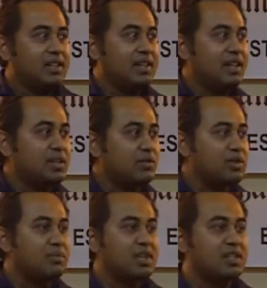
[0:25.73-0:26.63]
Dear
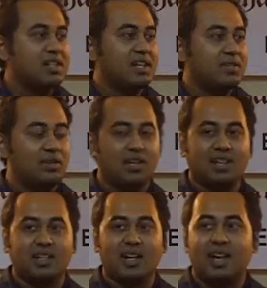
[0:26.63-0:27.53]
Toastmasters at
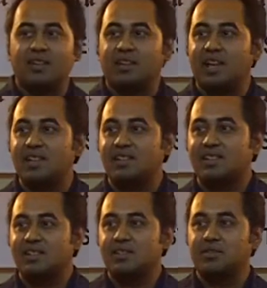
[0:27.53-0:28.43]
Kolkata and
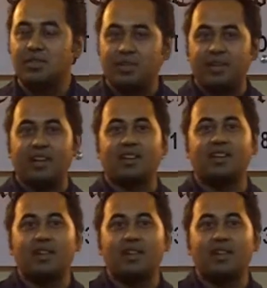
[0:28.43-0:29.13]
guests, good evening.